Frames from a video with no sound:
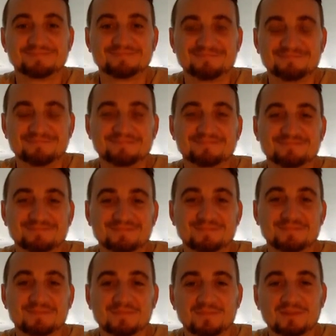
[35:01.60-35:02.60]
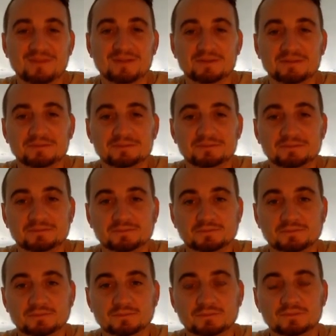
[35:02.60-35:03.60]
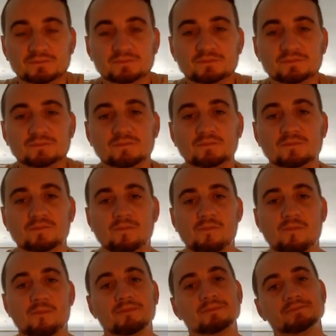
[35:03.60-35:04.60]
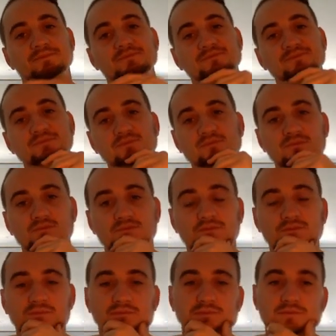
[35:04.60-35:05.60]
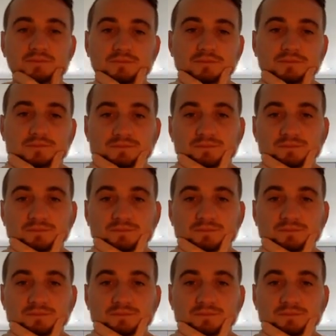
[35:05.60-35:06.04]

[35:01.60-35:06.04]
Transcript: [no speech]